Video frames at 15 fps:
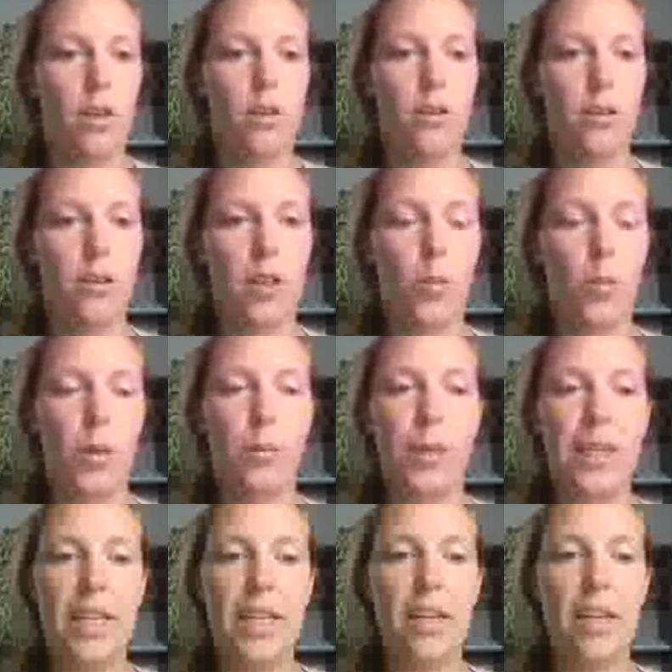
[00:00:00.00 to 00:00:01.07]
You'll see that we
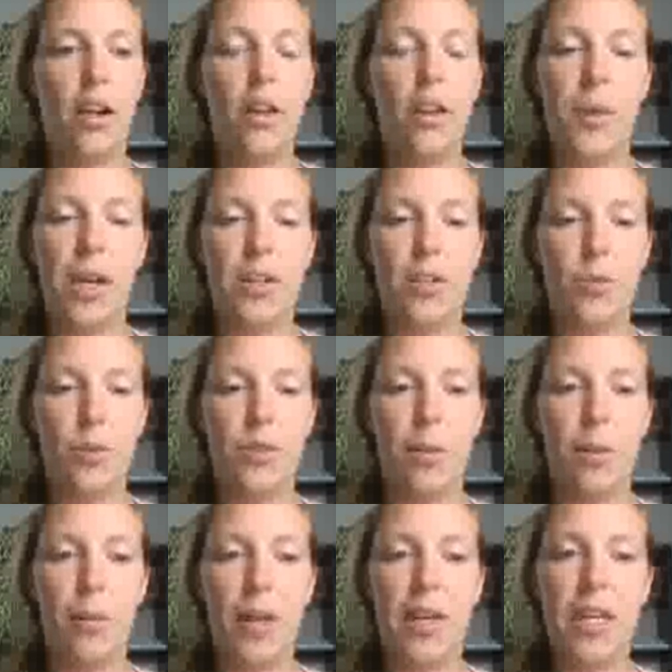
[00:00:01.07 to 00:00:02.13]
begin all the modules
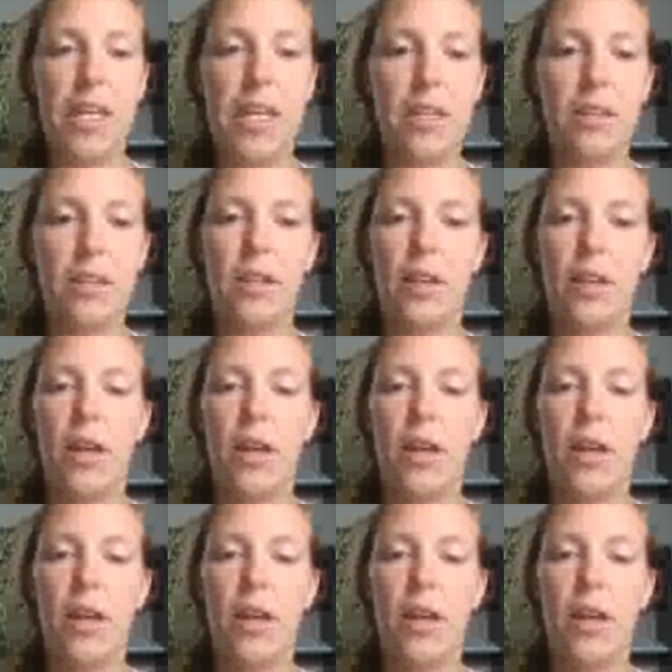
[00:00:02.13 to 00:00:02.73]
on Mondays.